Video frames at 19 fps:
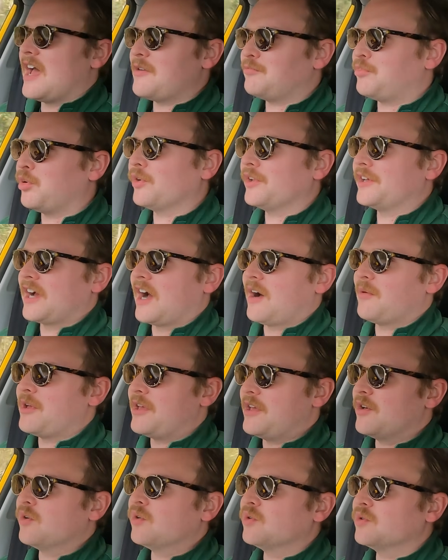And pulling up
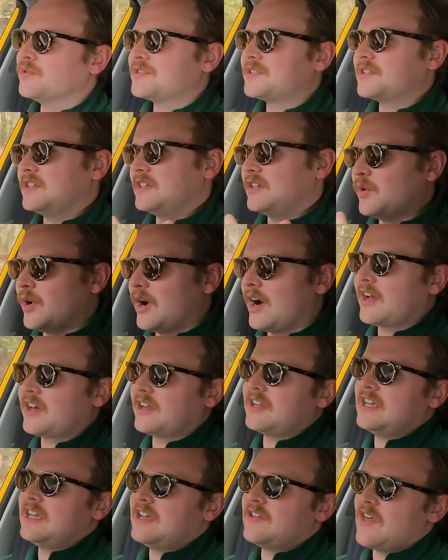hills, you are
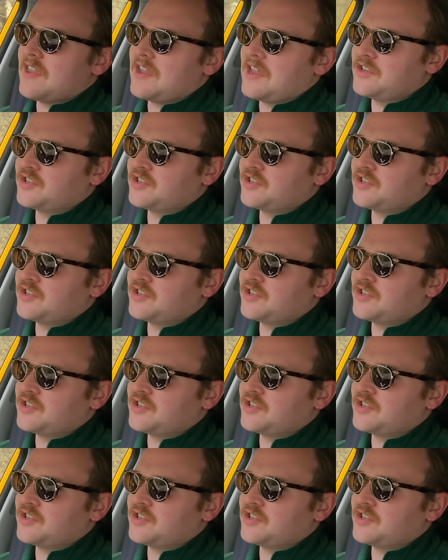going to hear that